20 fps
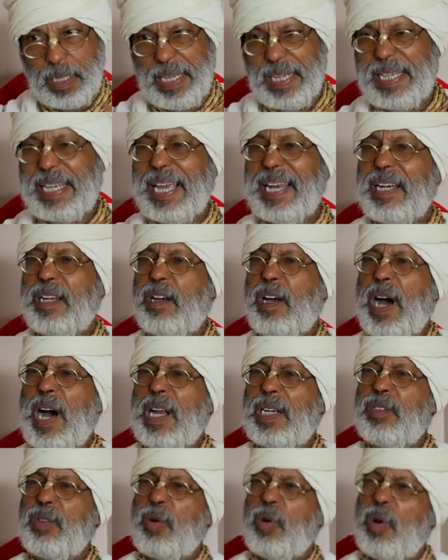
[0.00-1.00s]
he can
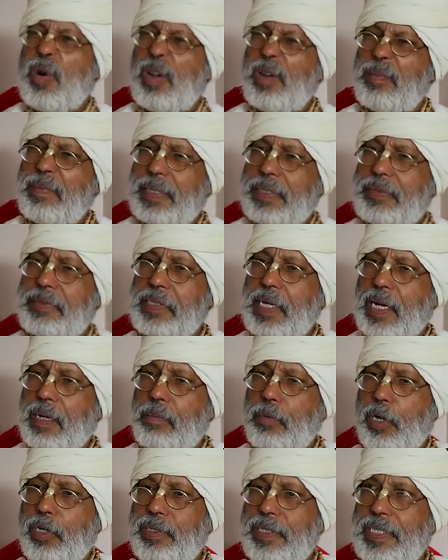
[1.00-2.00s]
cut all material
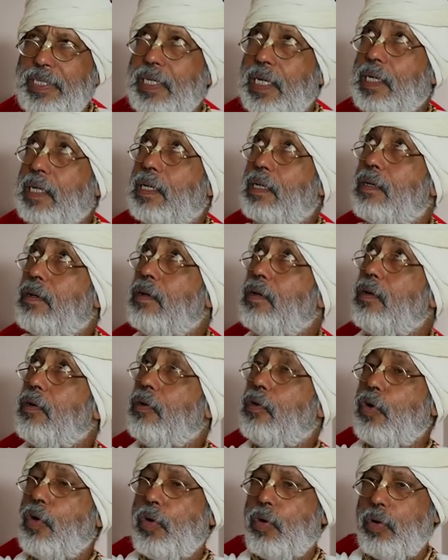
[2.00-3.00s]
bondage and
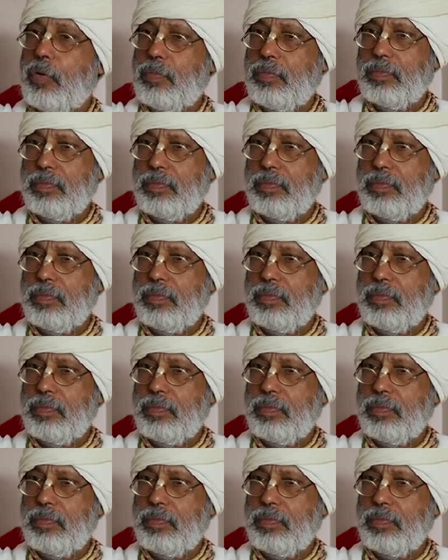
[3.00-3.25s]
go